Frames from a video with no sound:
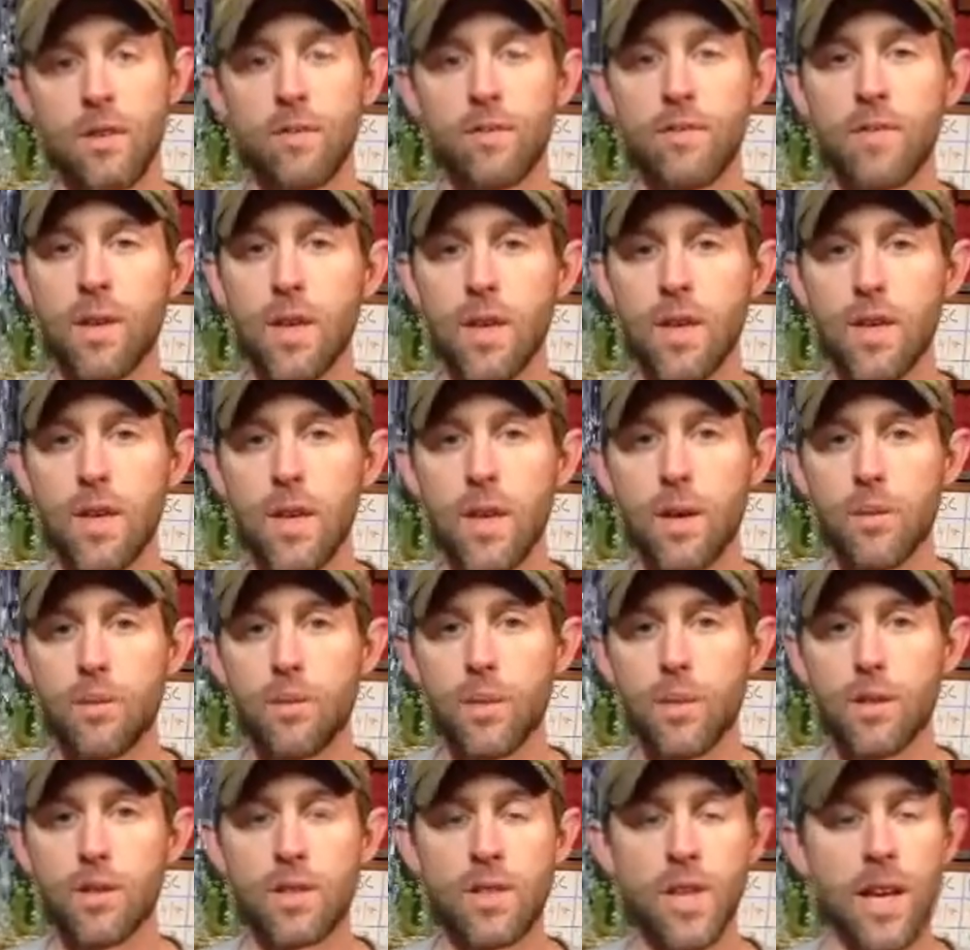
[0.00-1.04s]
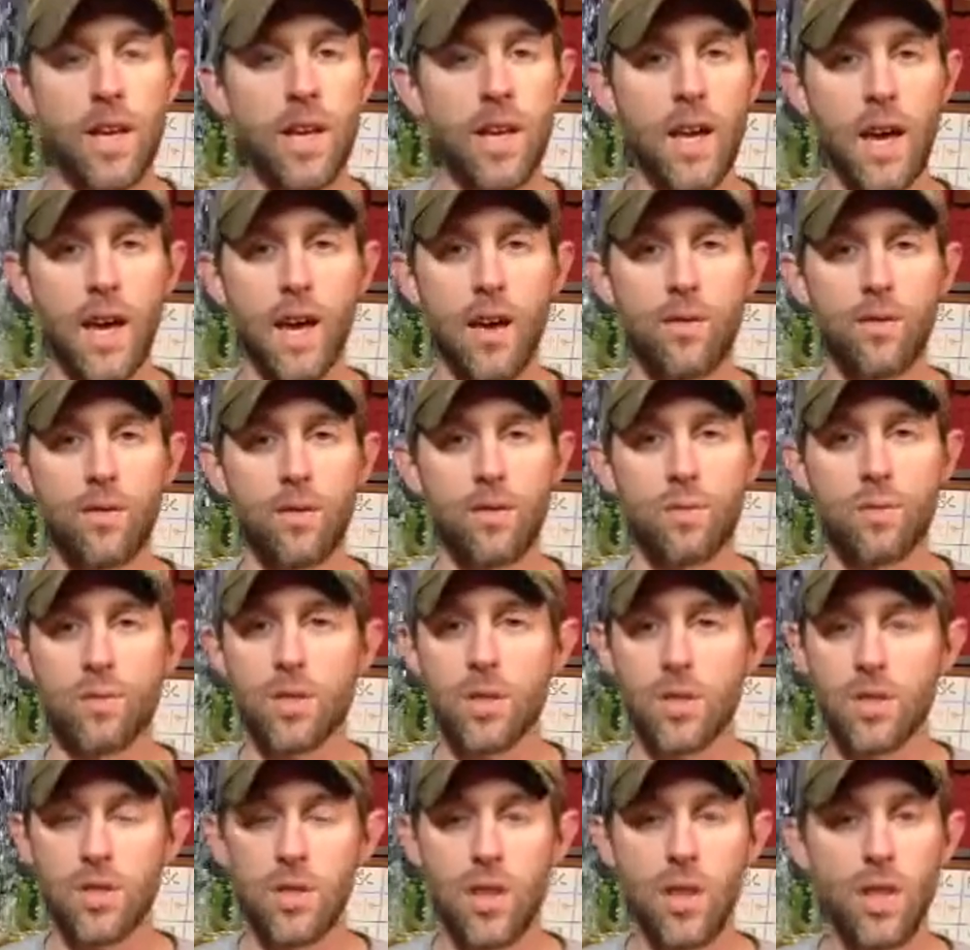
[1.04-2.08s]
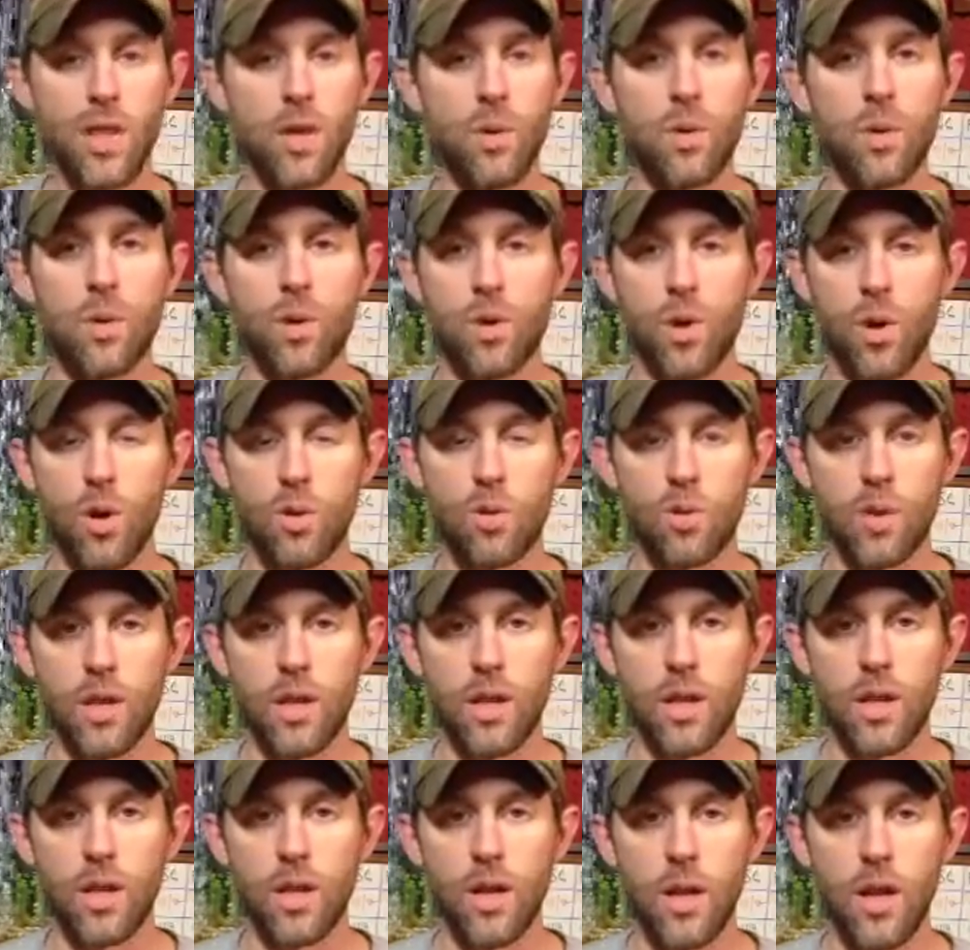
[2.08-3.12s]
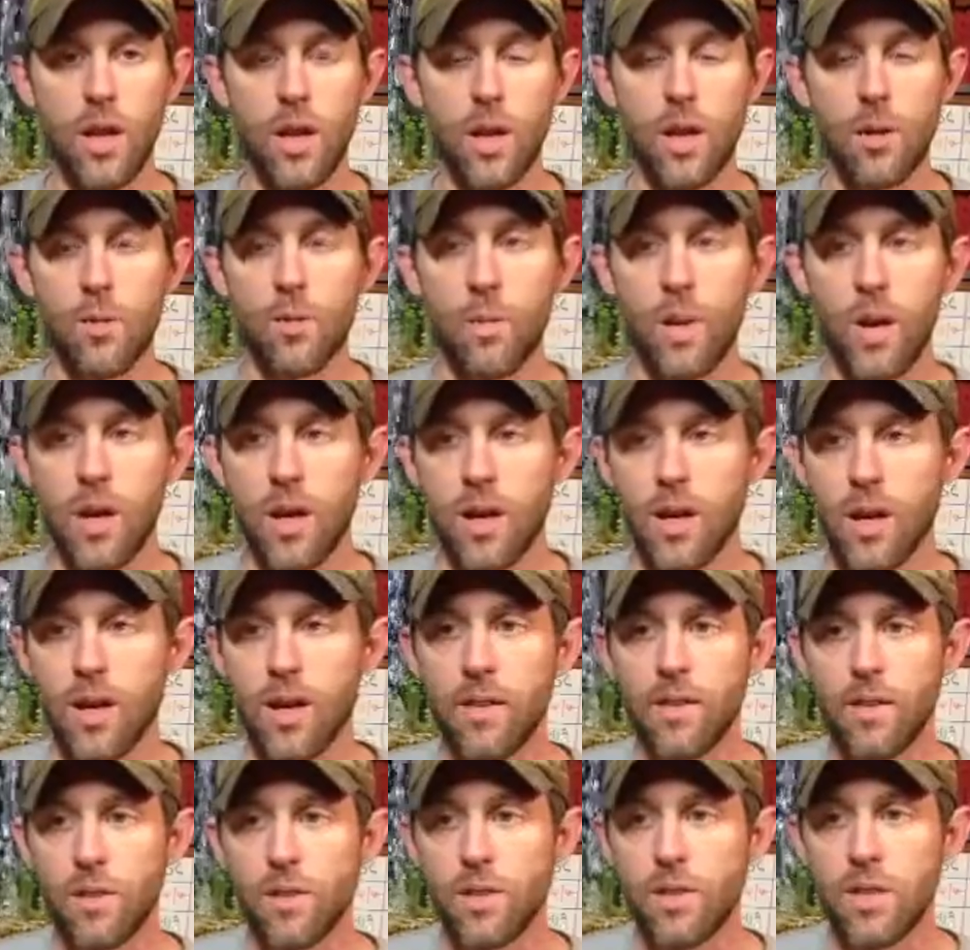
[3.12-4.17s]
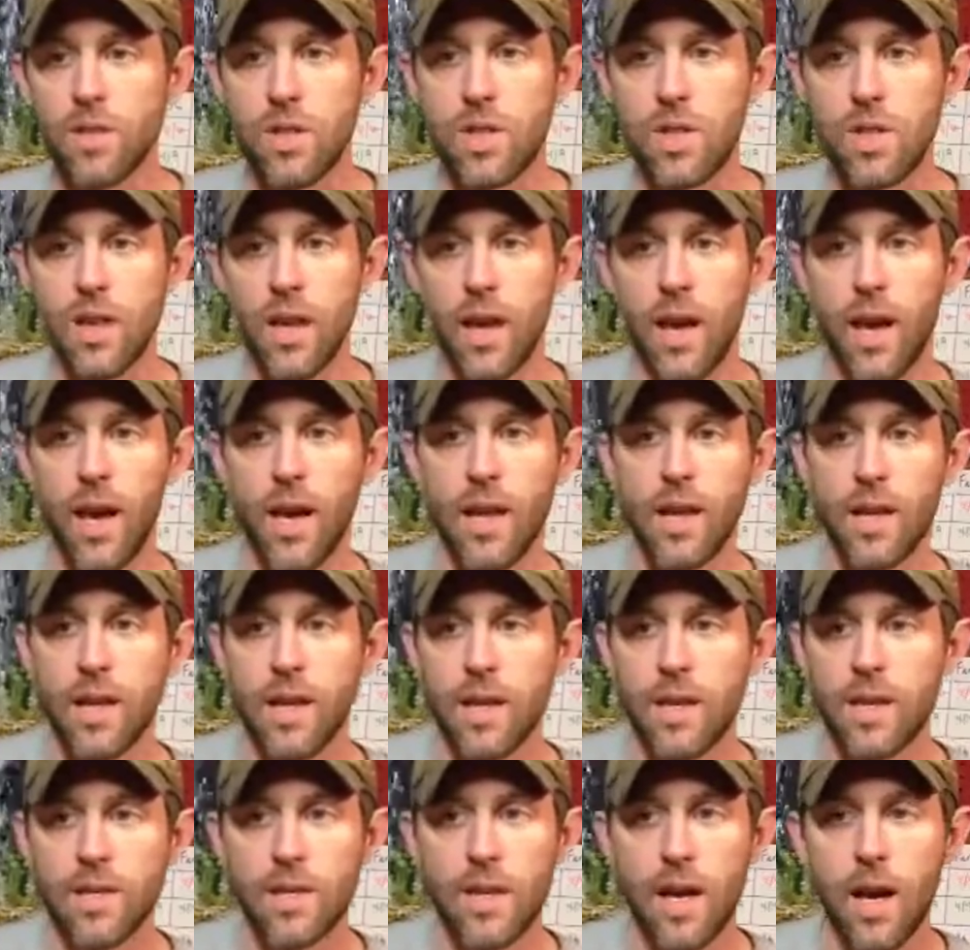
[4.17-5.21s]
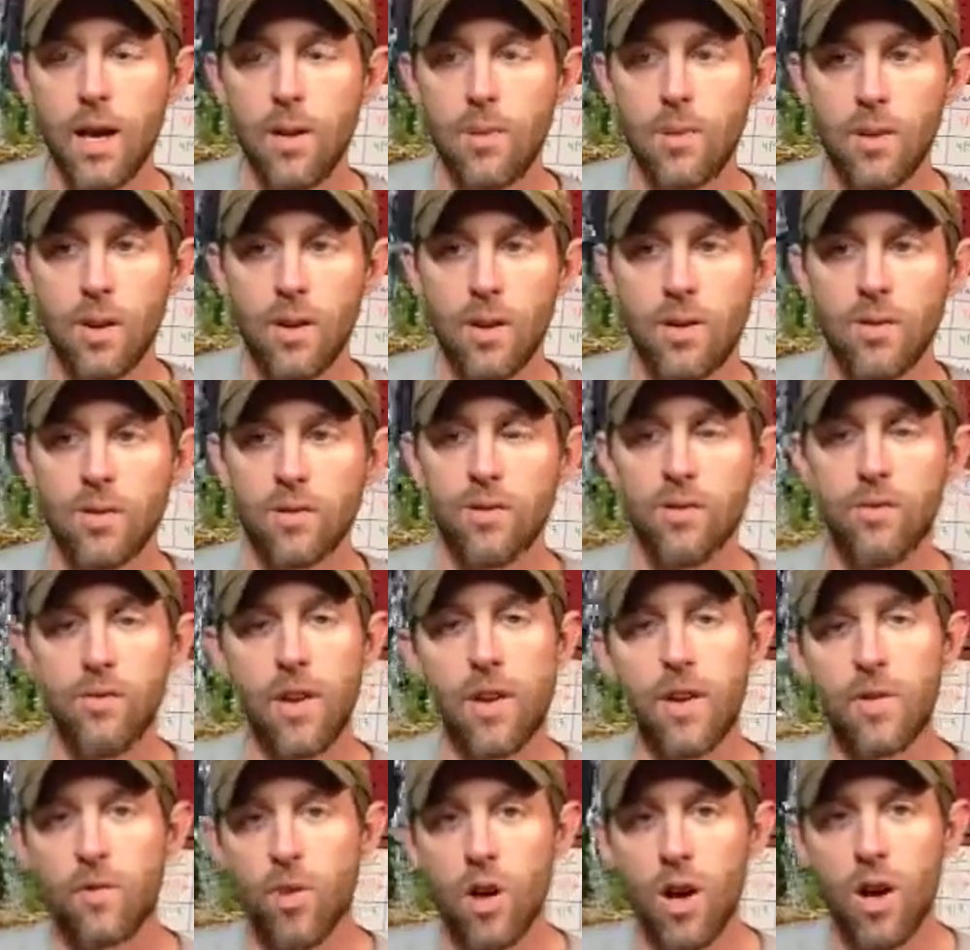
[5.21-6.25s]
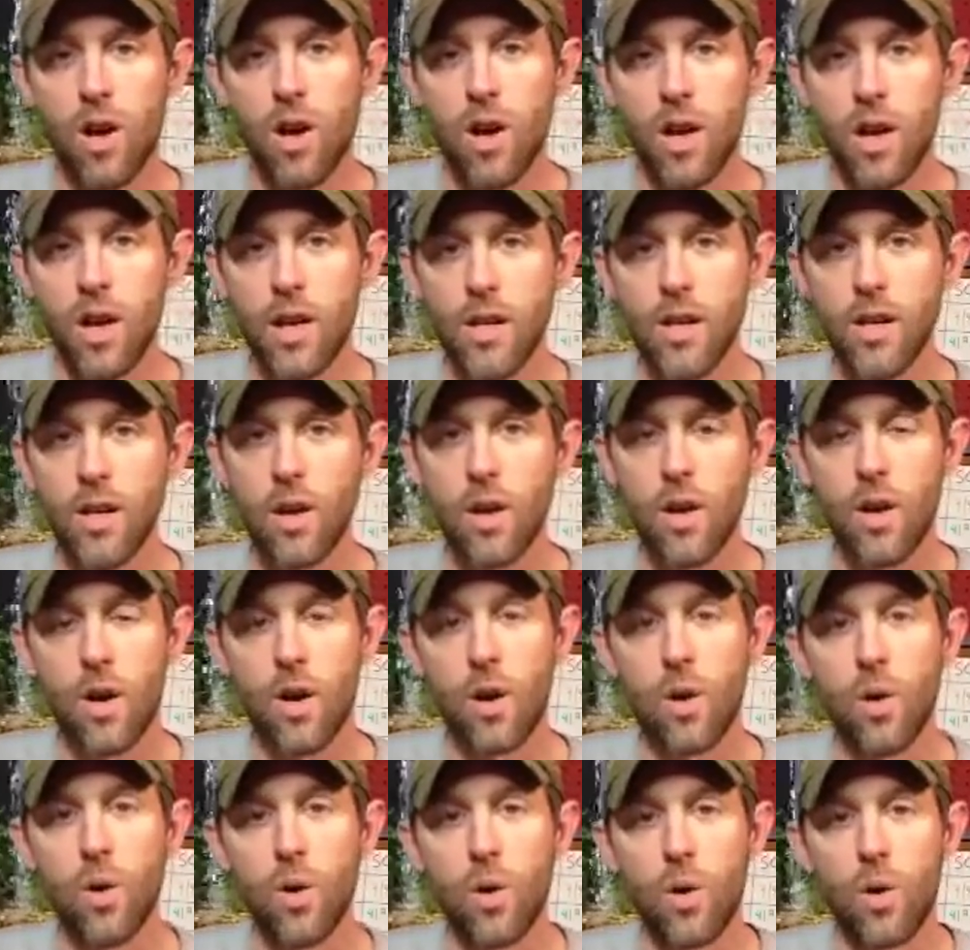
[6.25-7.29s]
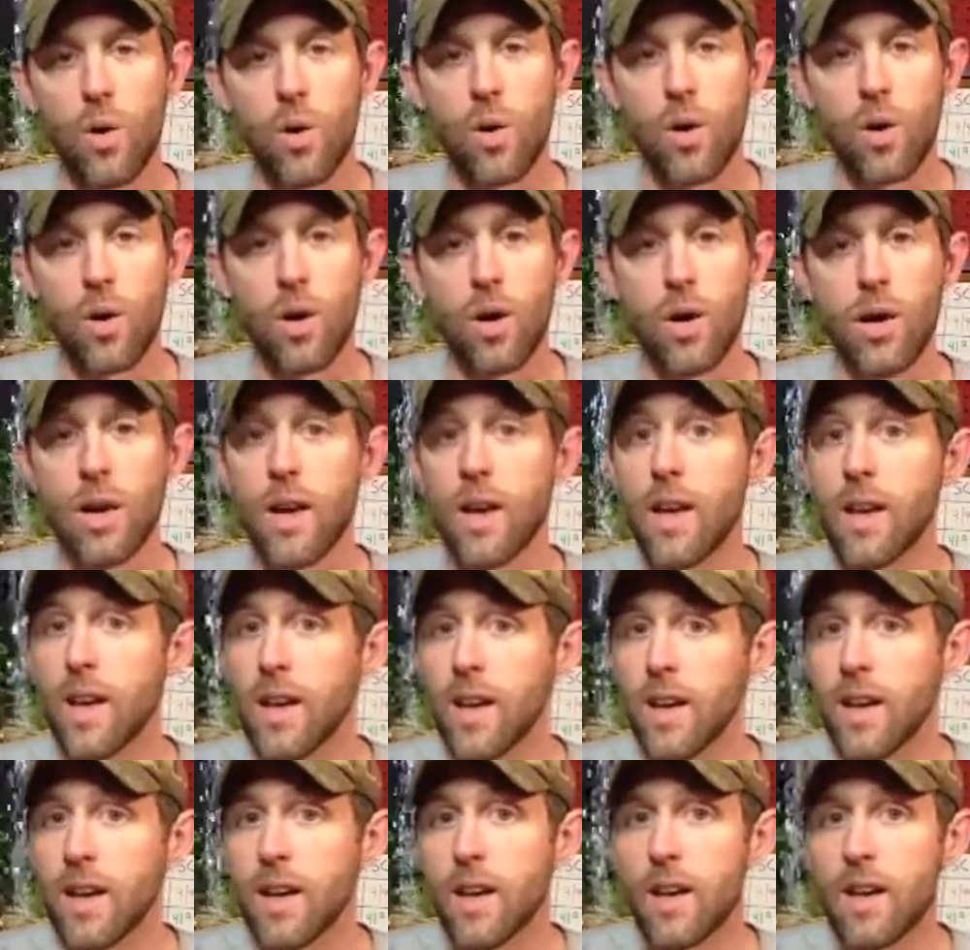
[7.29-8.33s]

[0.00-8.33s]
Feed them, take care of them just like you would normally, but if you see any type of fin rot or ick,